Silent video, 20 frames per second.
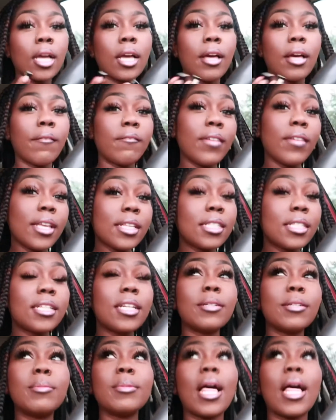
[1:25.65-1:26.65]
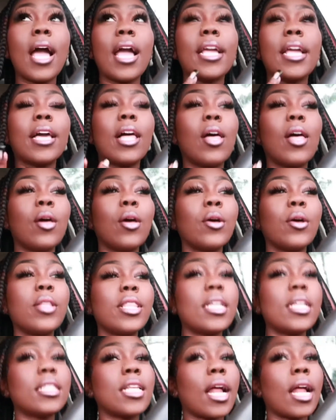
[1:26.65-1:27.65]
convince them, like, oh,
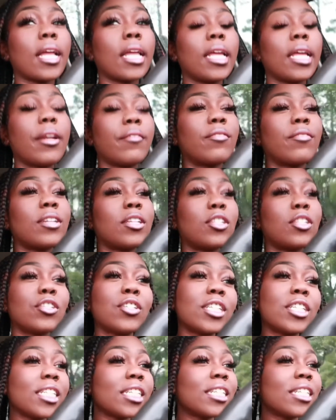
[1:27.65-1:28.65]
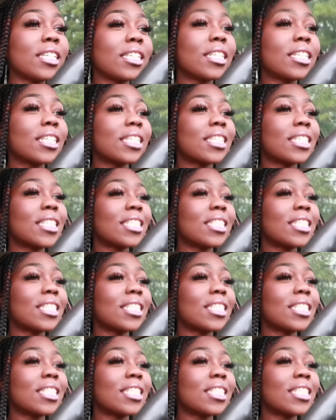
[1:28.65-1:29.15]
they said I could get a free drink.